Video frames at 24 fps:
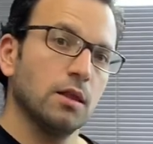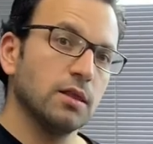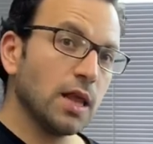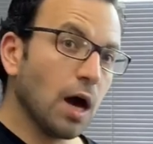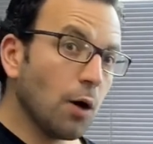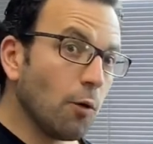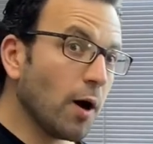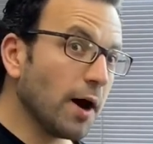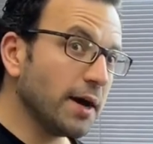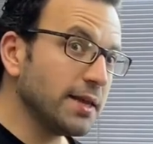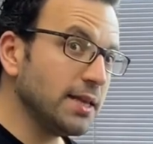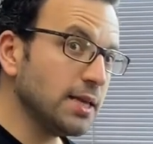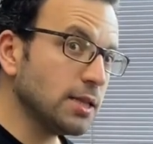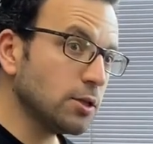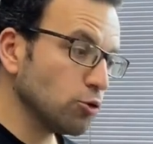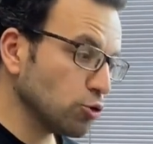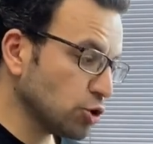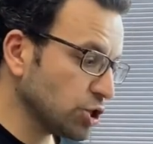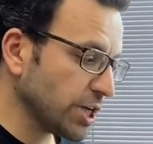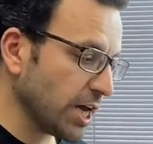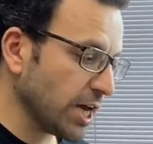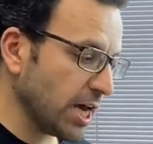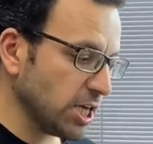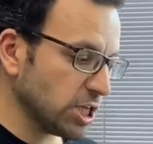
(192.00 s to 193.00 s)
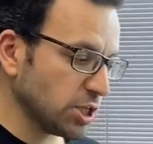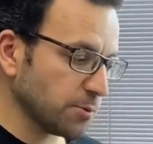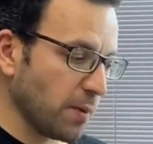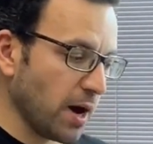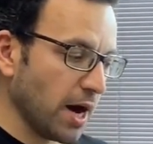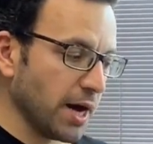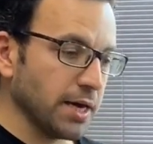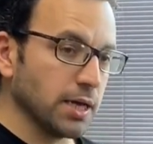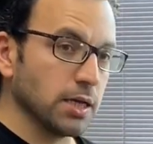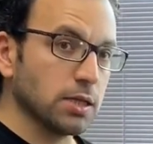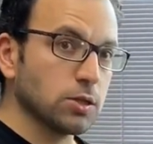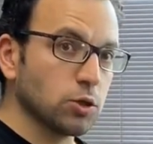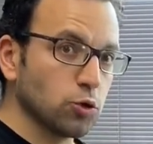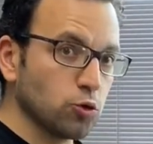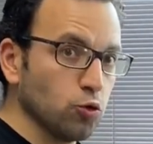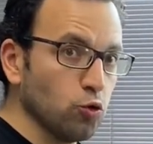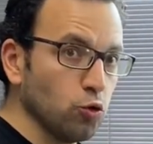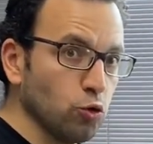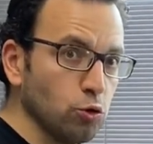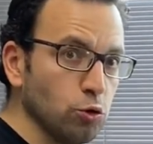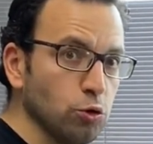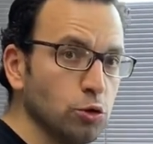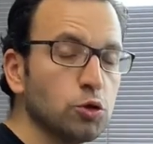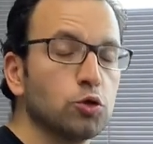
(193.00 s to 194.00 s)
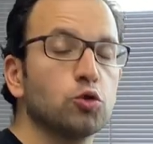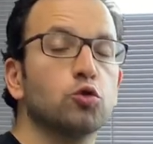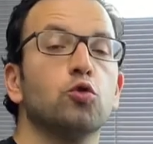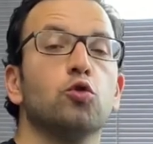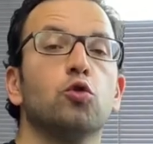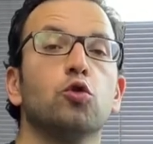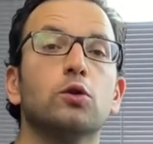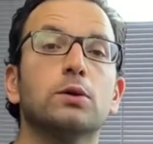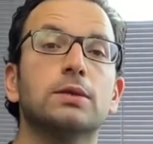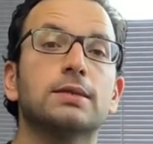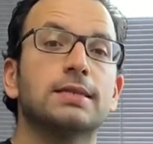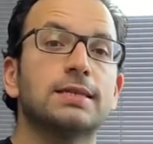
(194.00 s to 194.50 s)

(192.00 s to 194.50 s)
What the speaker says: Now I need to change my tool to